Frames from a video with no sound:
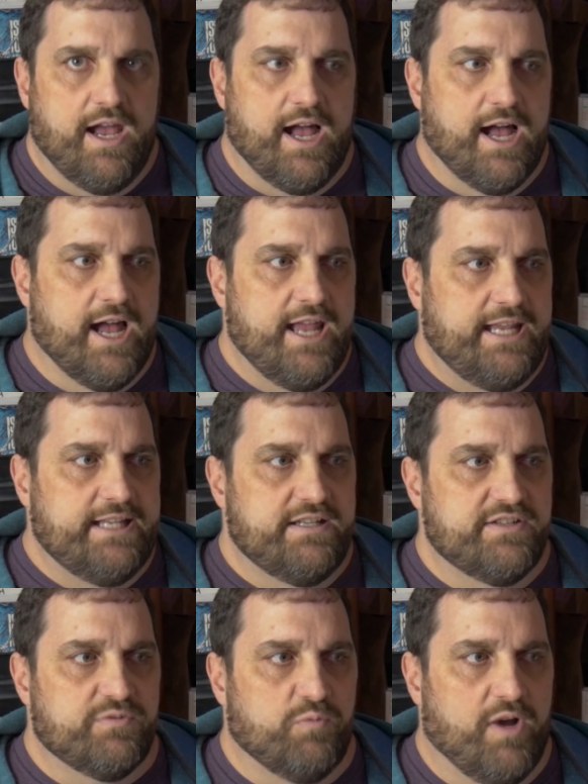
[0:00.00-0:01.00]
uh, it
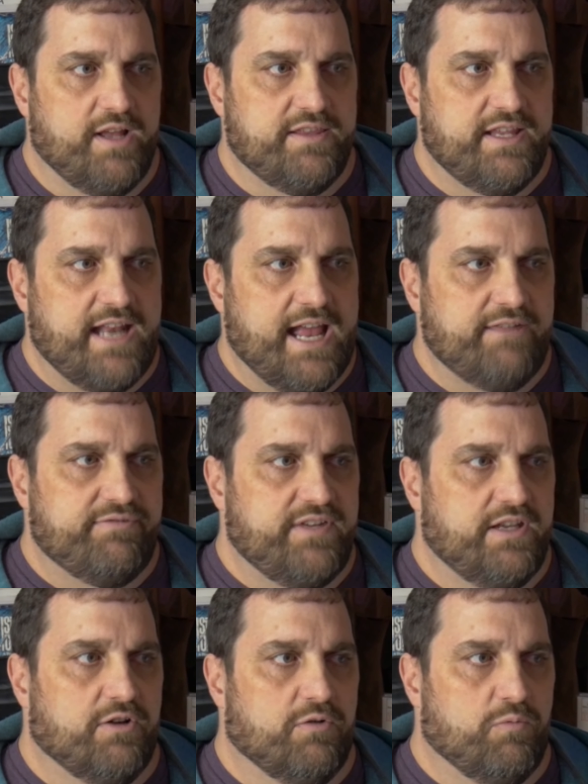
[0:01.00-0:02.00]
is one that I
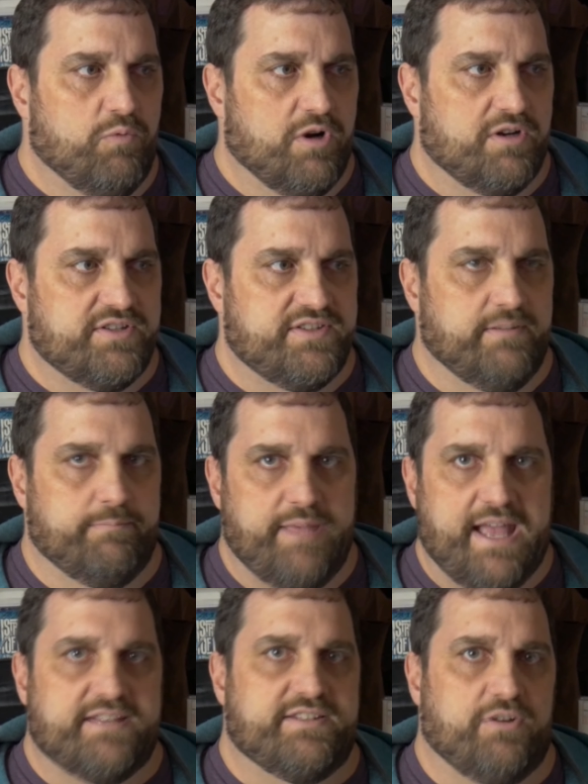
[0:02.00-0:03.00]
feel works the
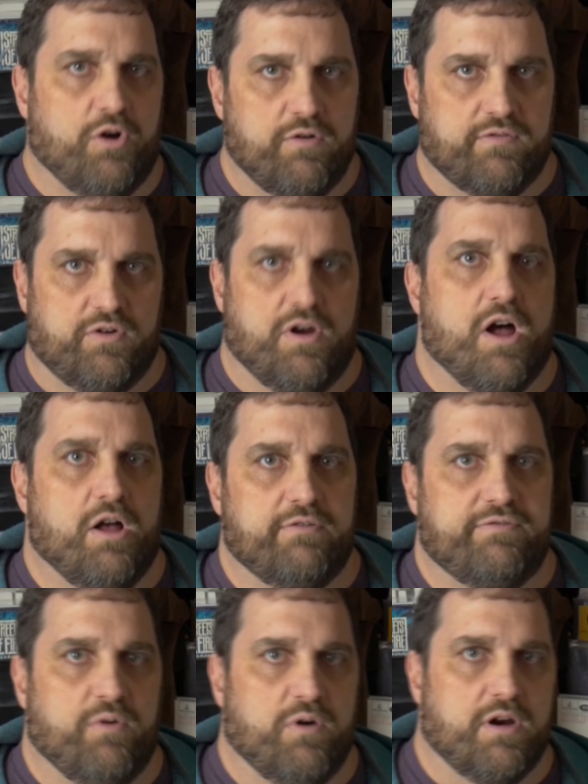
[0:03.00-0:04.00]
best overall
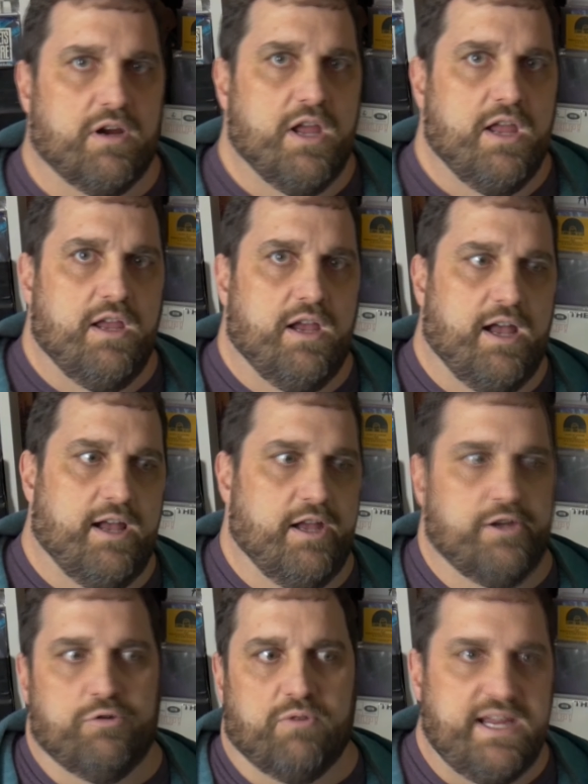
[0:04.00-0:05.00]
for uh,
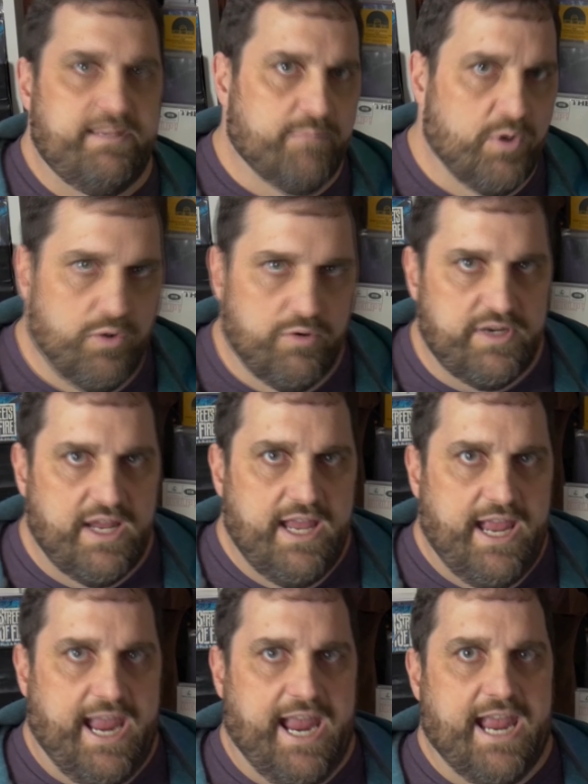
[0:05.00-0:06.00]
a great mood
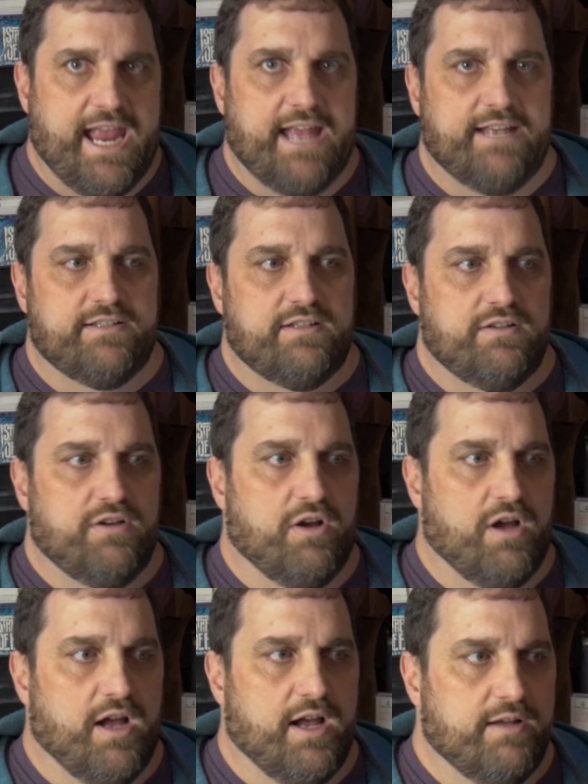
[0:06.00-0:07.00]
and
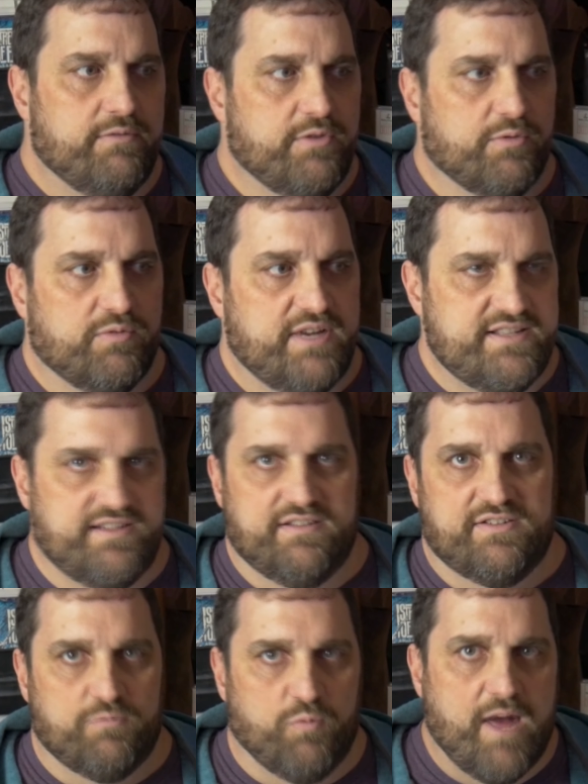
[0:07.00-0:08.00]
uh, the
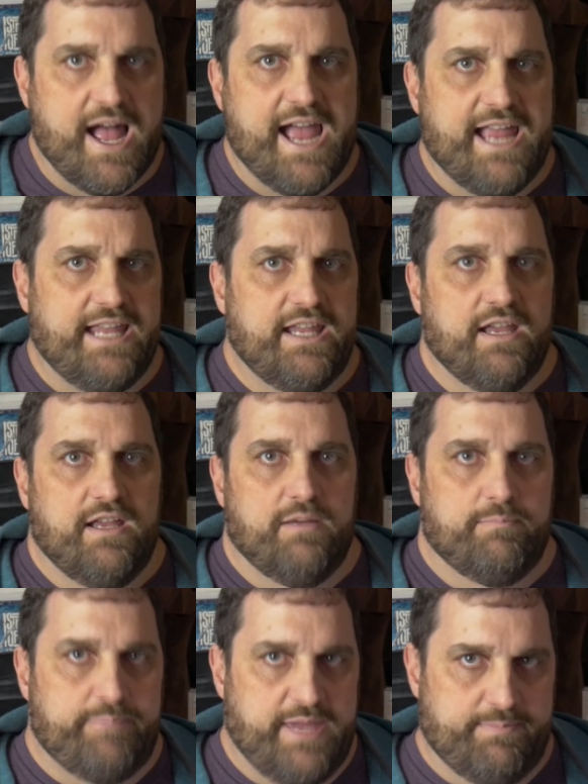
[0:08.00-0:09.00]
reasons why
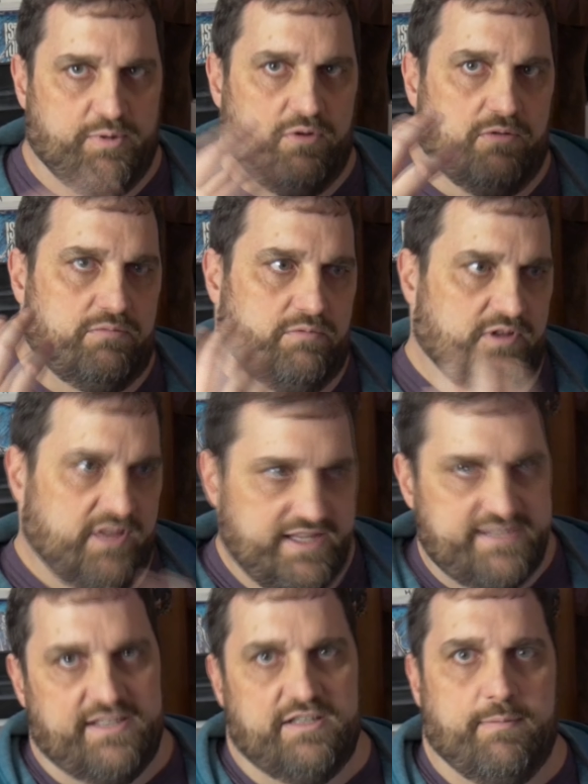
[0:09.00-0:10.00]
people
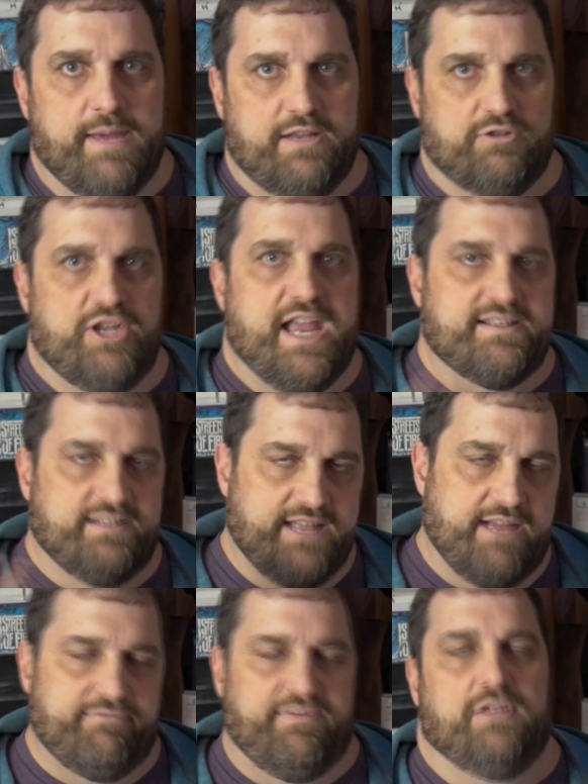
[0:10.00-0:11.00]
listen to Michael Jackson.
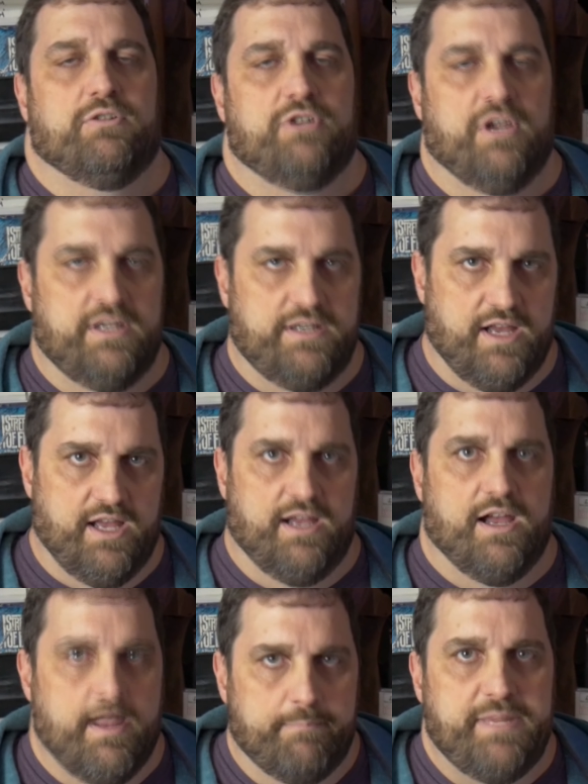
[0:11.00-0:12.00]
That feel good,
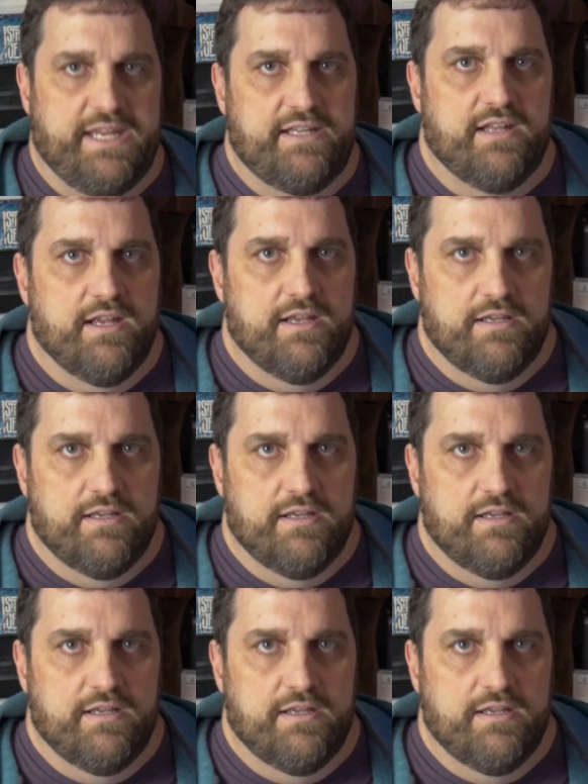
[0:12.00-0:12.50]
uh, upbeat